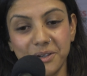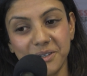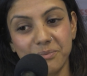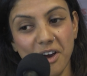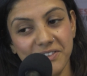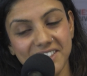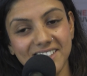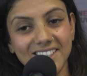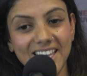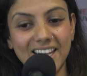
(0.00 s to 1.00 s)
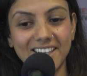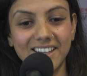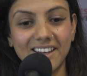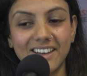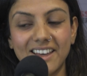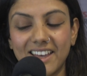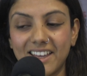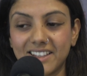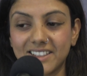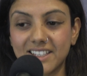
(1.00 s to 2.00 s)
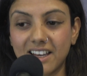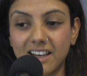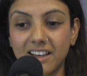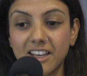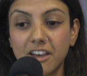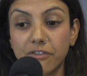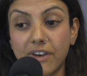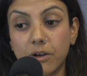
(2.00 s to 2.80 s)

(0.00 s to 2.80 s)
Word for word: other provinces in Canada, and uh,